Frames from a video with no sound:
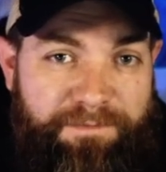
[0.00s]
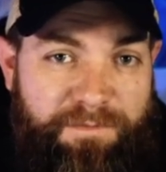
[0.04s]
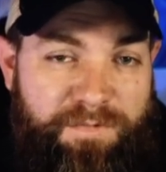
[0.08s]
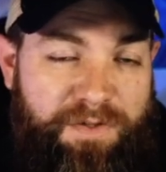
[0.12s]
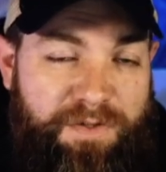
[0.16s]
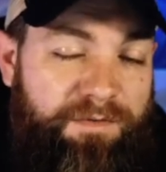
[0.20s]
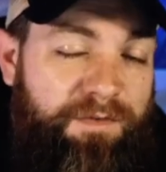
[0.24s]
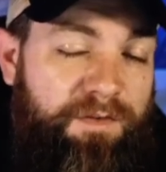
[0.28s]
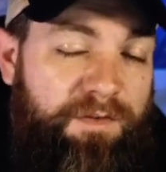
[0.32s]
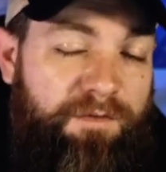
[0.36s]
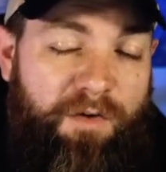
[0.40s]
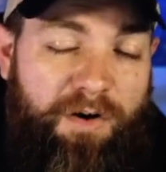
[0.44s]

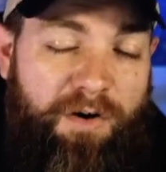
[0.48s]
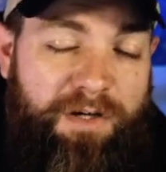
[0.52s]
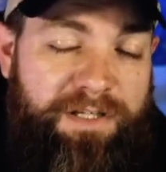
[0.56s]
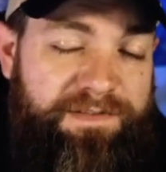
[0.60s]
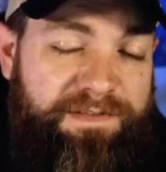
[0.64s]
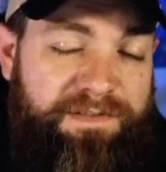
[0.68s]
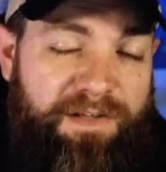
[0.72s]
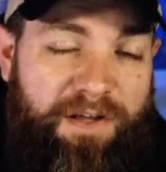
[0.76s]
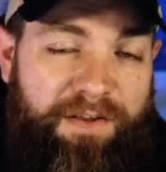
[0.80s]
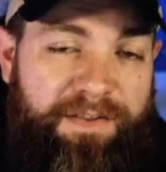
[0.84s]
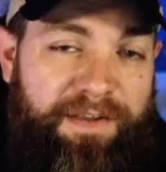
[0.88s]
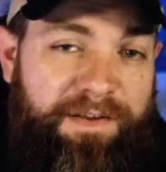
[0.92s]
So if you've already
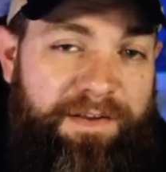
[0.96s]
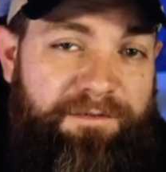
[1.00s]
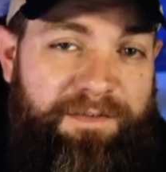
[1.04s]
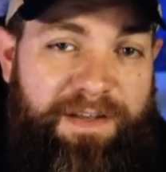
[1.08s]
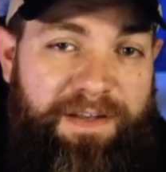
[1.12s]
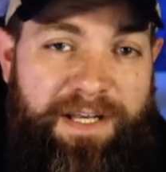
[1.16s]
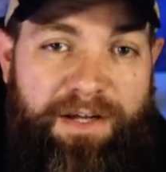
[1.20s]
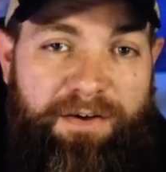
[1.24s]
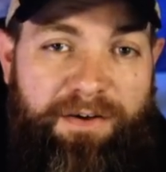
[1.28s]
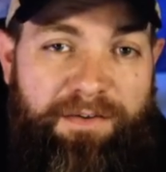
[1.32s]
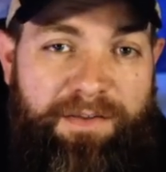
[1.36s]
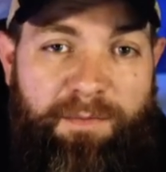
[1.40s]
saw the
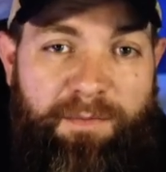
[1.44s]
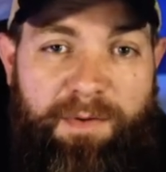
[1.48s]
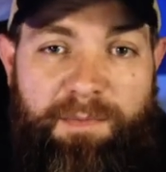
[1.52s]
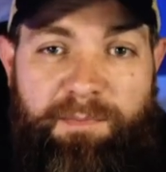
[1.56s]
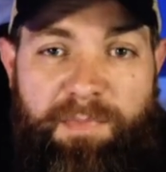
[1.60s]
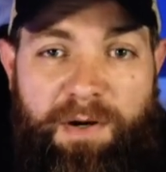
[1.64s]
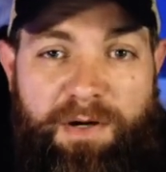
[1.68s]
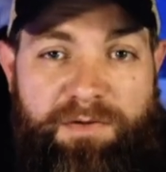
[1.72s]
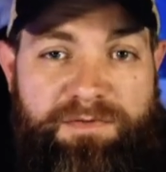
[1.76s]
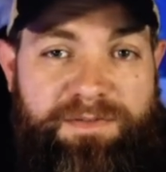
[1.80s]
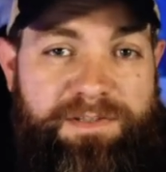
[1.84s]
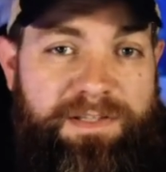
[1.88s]
video that we
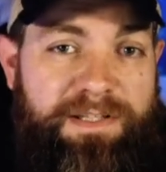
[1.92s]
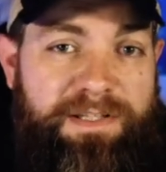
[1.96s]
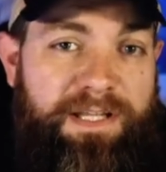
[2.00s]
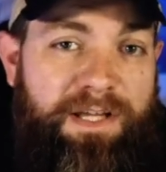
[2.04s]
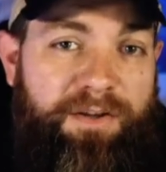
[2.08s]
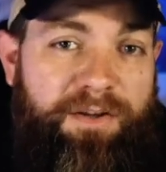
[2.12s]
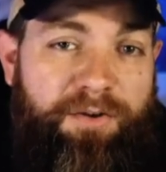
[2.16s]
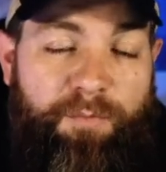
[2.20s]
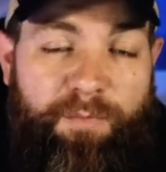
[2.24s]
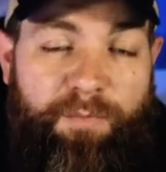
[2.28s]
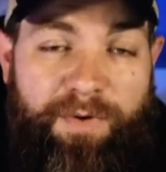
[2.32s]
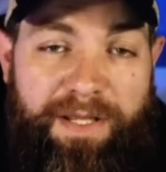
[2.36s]
posted
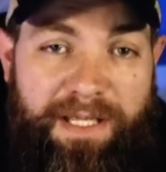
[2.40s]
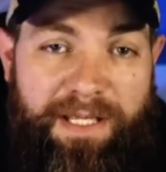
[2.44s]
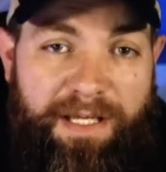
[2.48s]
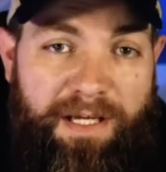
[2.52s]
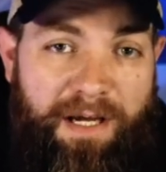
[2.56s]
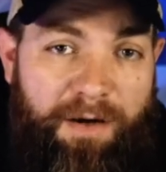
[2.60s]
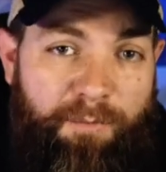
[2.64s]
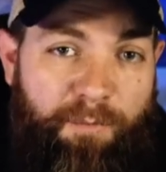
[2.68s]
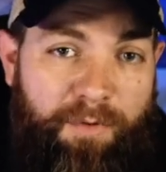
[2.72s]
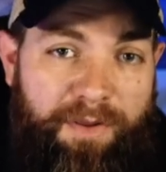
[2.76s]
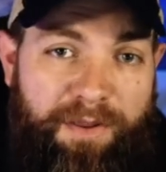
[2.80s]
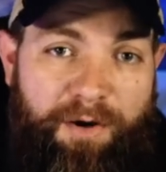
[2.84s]
the other
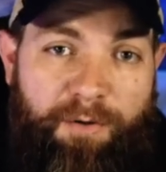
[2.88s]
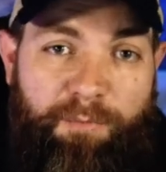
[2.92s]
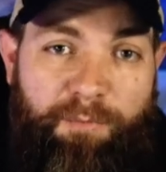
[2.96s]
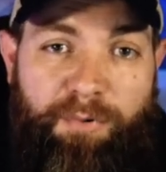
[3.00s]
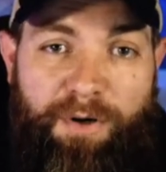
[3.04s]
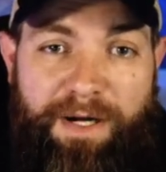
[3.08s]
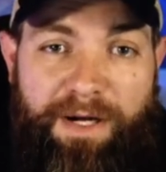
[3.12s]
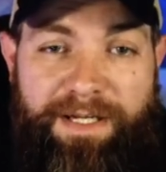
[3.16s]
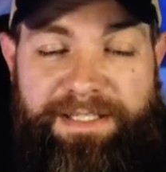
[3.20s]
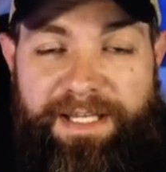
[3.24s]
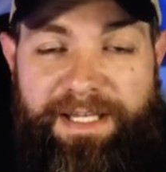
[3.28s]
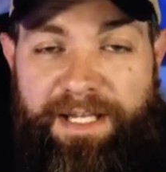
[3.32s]
week with our
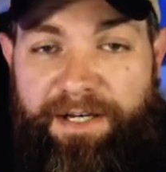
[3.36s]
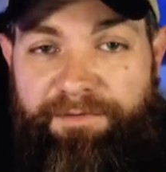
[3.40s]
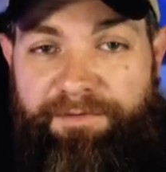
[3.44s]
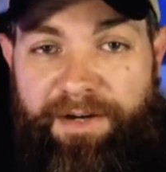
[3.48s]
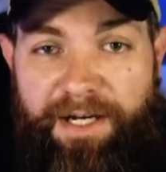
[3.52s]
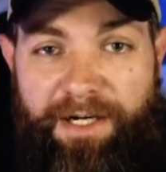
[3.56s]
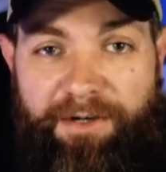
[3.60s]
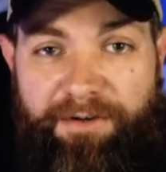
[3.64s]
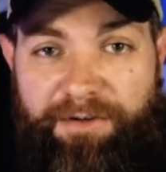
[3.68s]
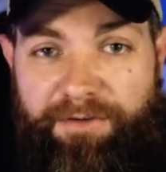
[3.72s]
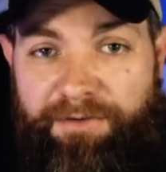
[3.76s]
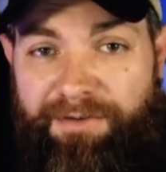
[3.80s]
breakdown of
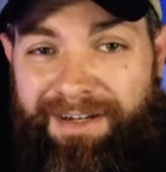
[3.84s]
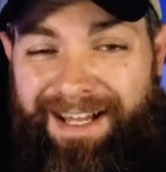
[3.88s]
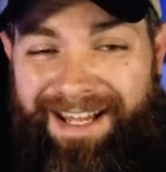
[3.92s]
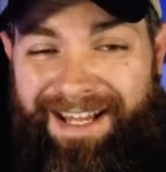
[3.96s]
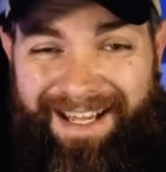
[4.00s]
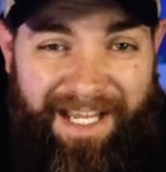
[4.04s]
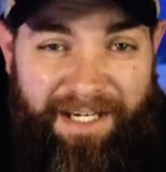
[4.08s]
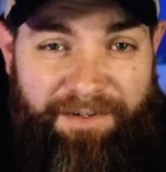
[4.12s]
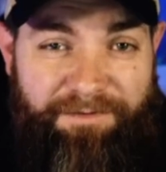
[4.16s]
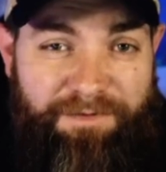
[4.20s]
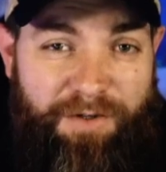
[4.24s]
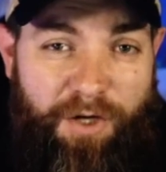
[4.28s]
Ariel, I
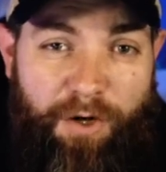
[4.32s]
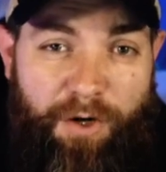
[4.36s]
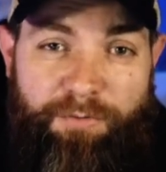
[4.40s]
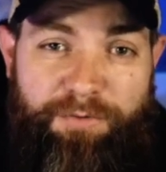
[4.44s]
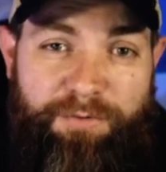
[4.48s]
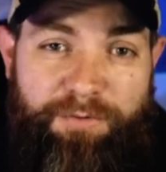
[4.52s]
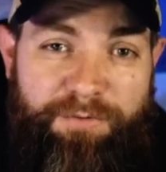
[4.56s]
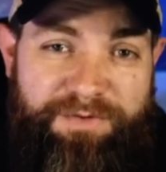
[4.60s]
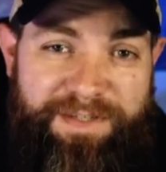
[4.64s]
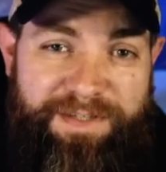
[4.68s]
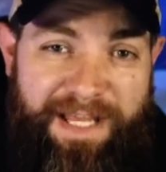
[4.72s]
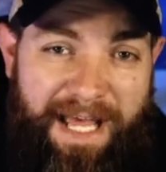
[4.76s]
kind of go
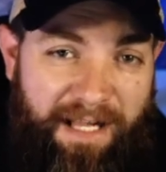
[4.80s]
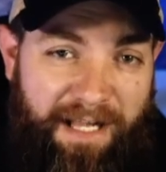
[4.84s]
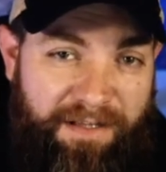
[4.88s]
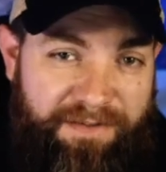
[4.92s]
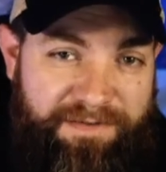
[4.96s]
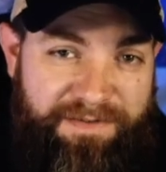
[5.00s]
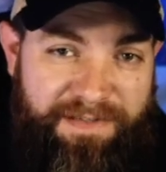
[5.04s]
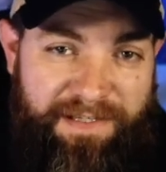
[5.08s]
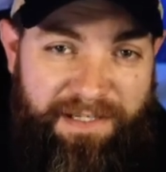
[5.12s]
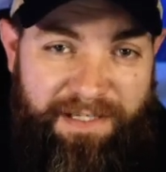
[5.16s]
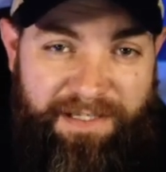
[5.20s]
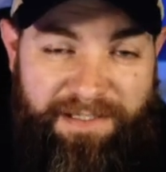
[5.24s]
through
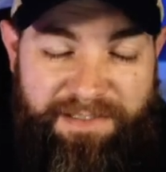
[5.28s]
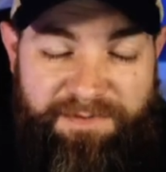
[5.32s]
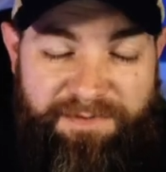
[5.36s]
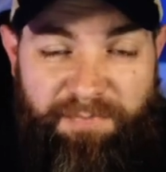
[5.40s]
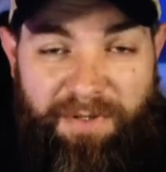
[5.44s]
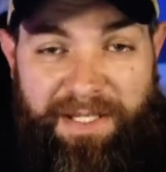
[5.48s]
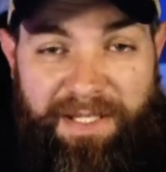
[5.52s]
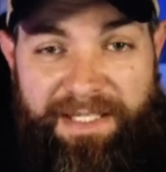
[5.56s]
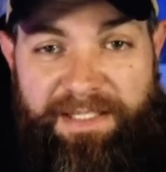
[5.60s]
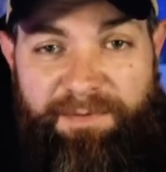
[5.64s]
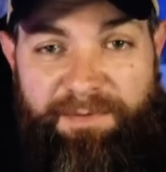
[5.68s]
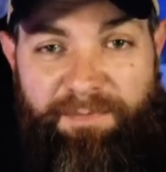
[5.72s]
talents and
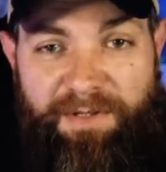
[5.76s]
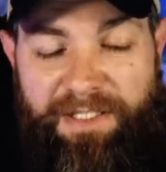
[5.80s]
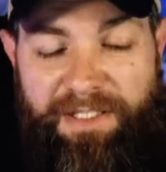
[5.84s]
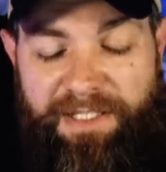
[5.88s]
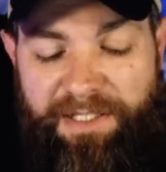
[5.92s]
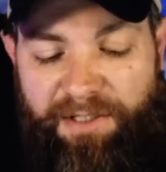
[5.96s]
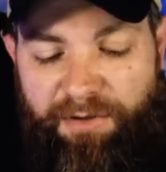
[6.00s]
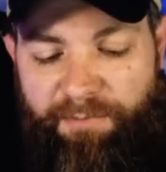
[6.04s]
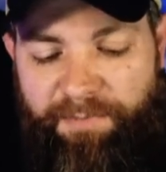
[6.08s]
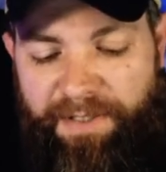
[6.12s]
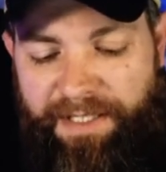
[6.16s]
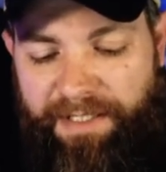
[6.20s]
explain them a
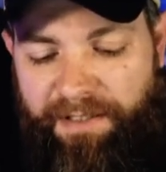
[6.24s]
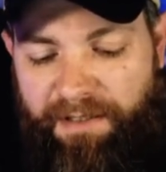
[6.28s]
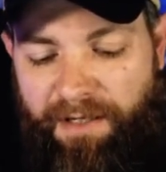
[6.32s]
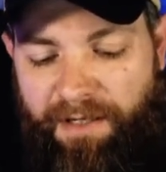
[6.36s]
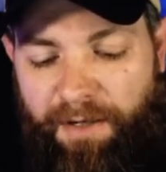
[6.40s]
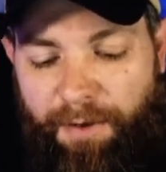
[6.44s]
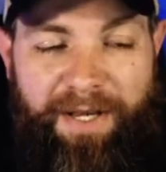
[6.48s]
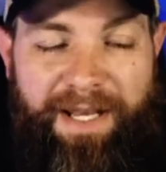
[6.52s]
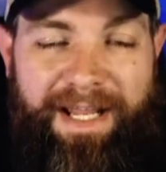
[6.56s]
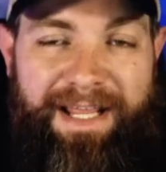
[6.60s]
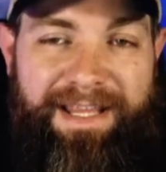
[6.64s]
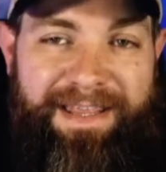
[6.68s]
little bit,
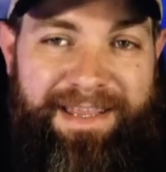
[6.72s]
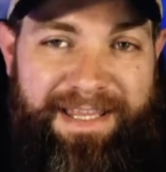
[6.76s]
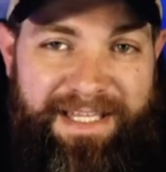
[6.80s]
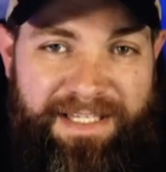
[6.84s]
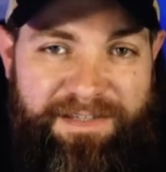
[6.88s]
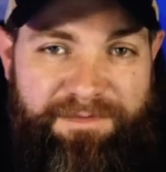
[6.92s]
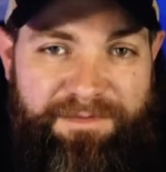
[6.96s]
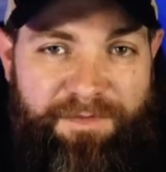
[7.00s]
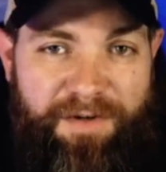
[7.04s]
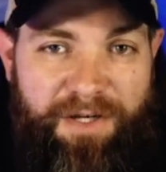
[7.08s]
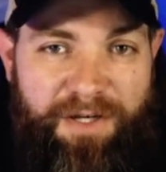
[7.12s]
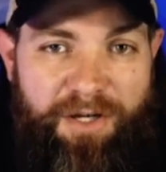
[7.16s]
but in
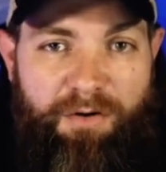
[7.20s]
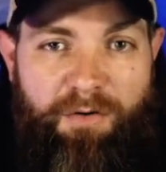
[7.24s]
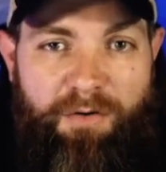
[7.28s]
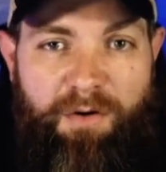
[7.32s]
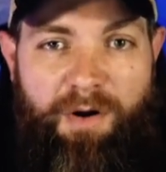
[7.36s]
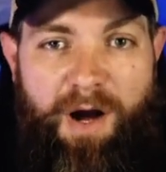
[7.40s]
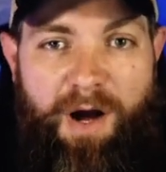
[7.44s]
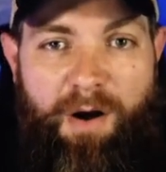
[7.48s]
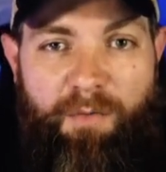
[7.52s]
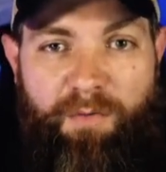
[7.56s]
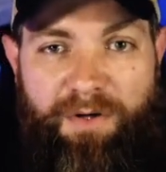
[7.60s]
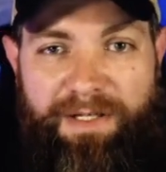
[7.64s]
this
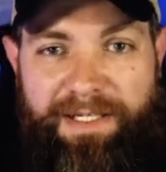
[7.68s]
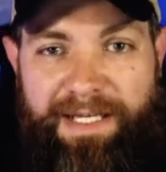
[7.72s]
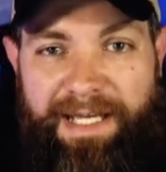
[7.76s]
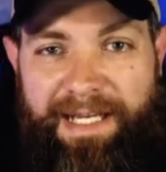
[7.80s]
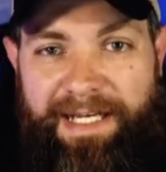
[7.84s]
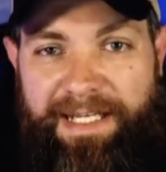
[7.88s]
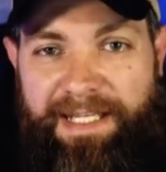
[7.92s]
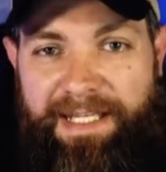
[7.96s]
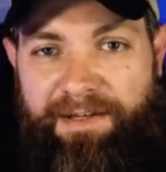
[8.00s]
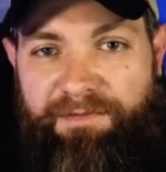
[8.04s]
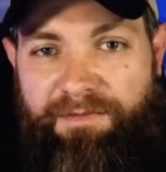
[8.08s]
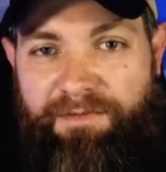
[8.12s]
video, I want to
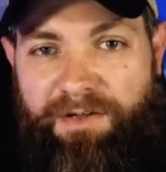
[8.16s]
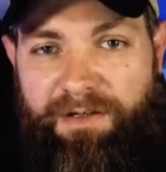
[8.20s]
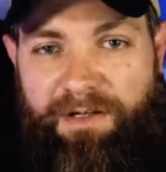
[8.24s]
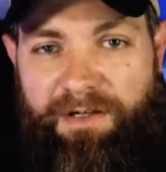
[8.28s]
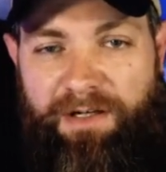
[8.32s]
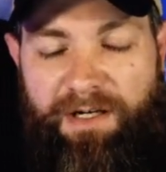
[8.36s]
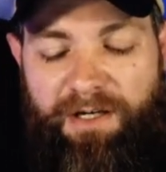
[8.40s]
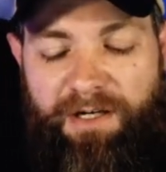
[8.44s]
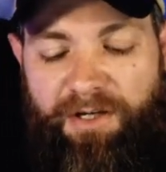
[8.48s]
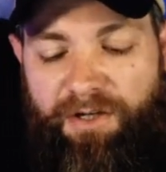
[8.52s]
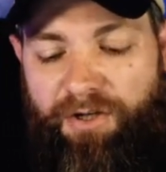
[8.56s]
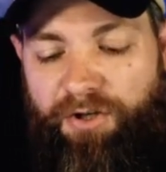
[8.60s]
kind of give
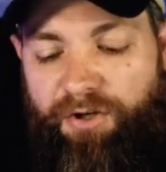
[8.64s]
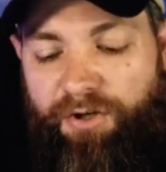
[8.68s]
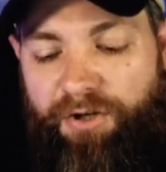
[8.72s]
a